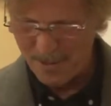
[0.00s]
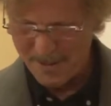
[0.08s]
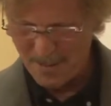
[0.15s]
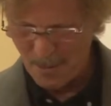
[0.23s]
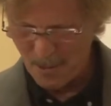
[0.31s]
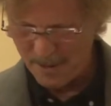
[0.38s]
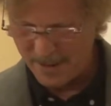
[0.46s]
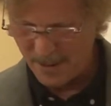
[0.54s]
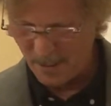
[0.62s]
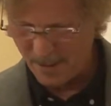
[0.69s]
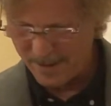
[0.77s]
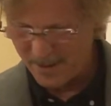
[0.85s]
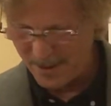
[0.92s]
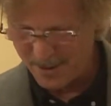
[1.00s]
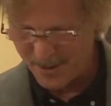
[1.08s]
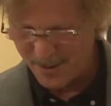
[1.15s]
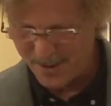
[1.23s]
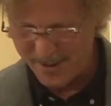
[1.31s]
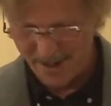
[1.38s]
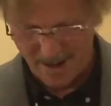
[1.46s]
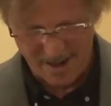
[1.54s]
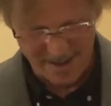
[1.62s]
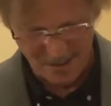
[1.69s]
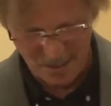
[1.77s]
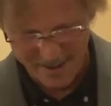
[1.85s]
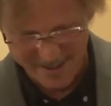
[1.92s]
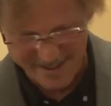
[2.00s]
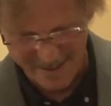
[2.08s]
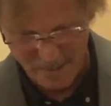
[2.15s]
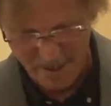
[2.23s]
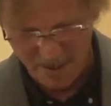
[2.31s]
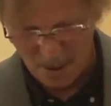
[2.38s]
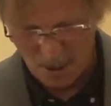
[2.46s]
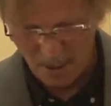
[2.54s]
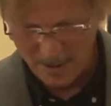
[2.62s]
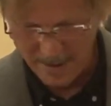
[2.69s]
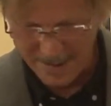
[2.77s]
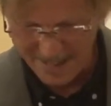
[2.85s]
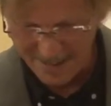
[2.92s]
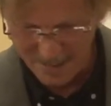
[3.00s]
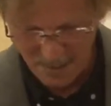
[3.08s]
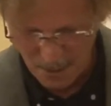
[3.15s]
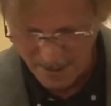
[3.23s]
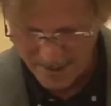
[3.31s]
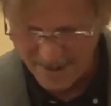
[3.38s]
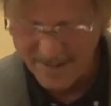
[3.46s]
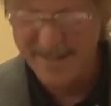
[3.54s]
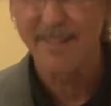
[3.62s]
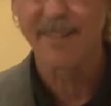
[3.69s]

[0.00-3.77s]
is it more like what Gertrude Stein once said about Oakland, California?